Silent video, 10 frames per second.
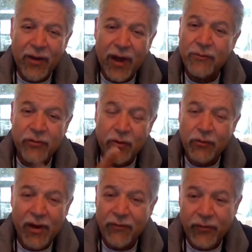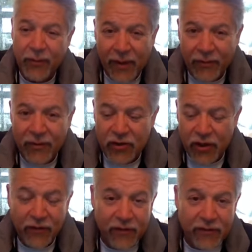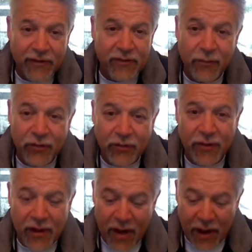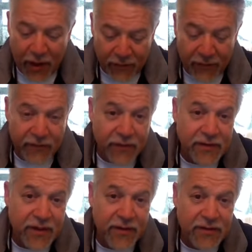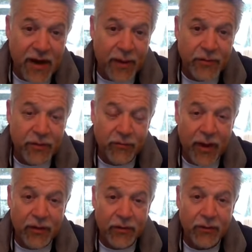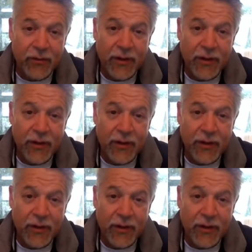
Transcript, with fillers: I'm so grateful to be able to share this lesson with you today out of the 16th chapter of Matthew.